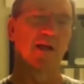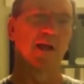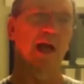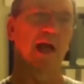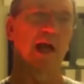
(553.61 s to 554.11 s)

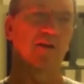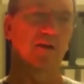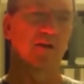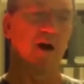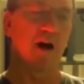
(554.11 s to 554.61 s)
and
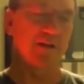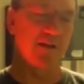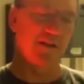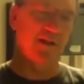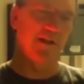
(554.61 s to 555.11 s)

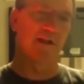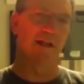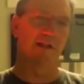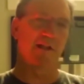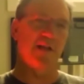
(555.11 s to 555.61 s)
causes this
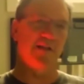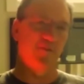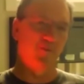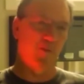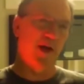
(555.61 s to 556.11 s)

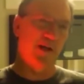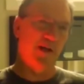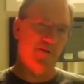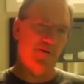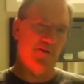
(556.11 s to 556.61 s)
excessive
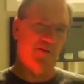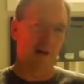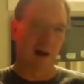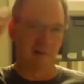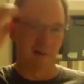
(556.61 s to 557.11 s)
budding, which we
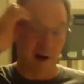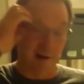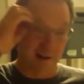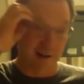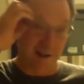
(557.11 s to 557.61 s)
call
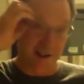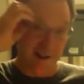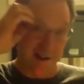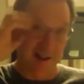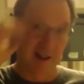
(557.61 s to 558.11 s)

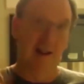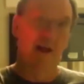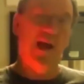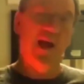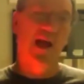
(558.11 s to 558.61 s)
viruses.
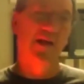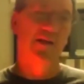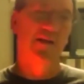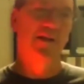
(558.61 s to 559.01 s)
And